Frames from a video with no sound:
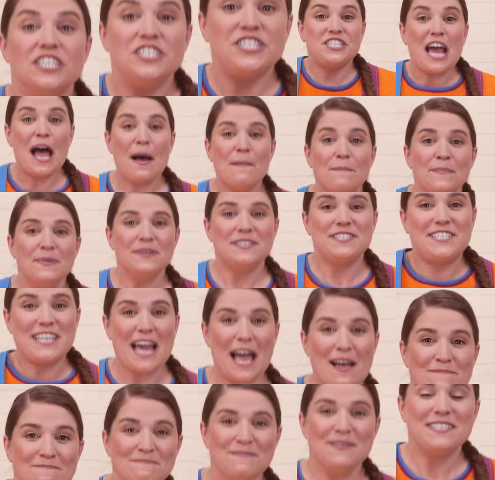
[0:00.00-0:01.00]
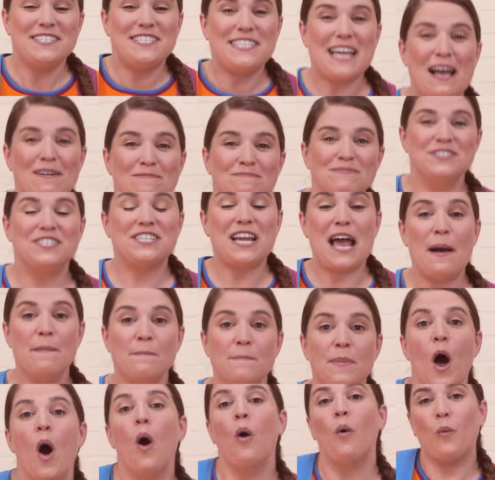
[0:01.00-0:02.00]
Jump, jump, jump,
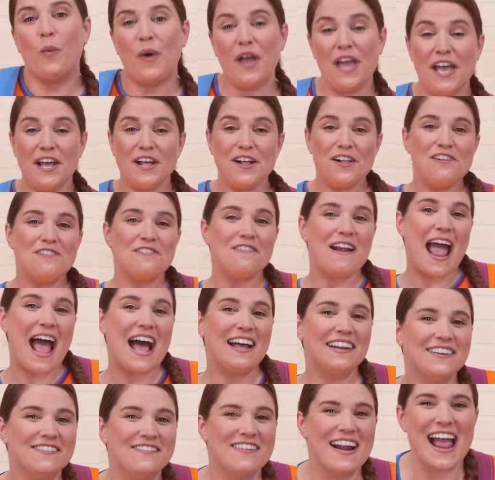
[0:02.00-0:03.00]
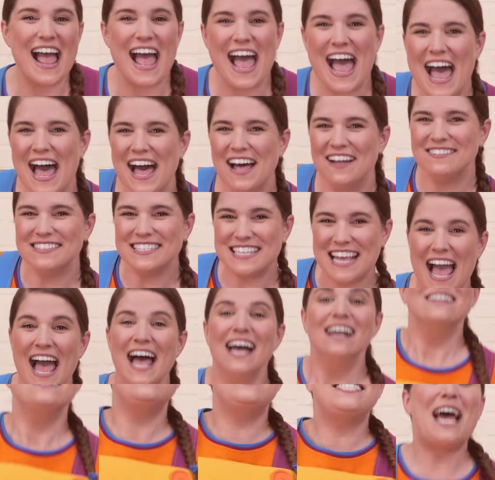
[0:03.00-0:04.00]
jump, wiggle round and round.
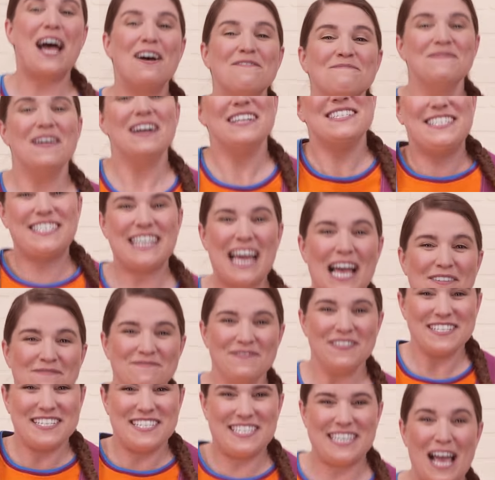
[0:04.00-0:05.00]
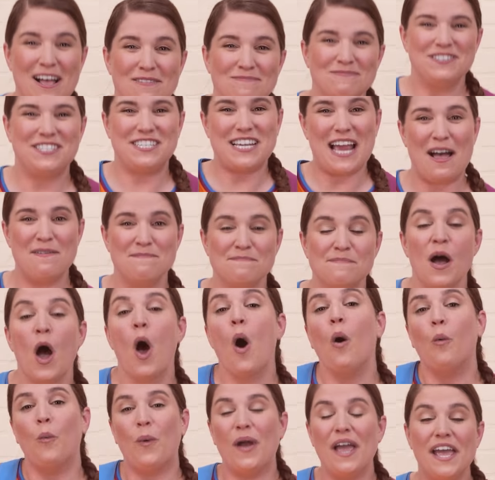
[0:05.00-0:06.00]
Jump, jump, jump, jump,
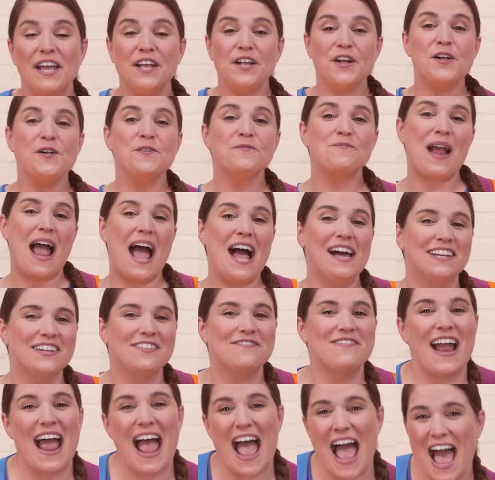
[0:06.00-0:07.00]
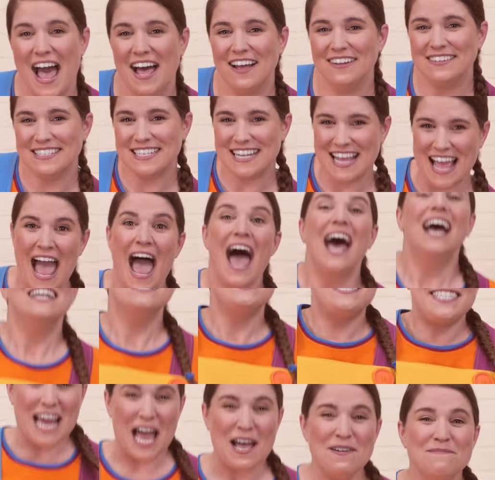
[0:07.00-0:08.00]
wiggle round and round.
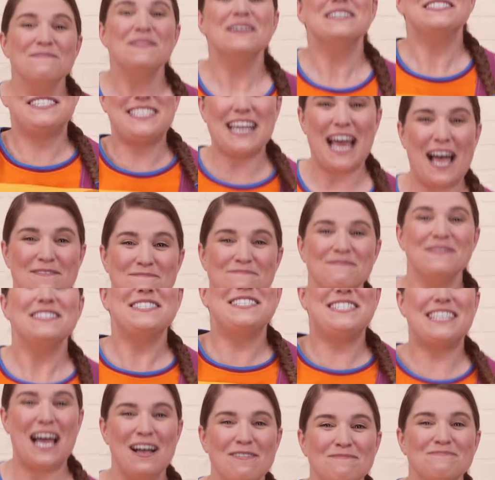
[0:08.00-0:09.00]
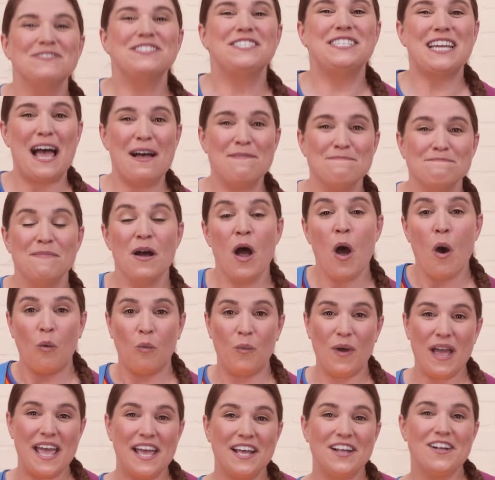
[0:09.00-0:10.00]
Jump, jump, jump, jump,
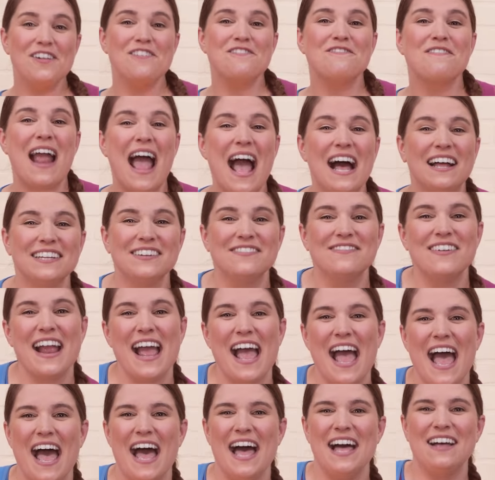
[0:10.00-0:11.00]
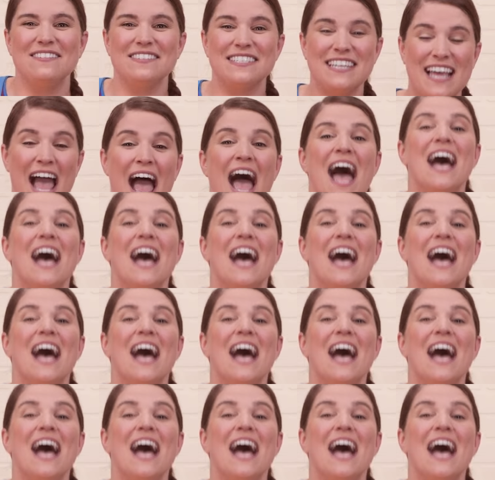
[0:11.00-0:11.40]
wiggle round and round.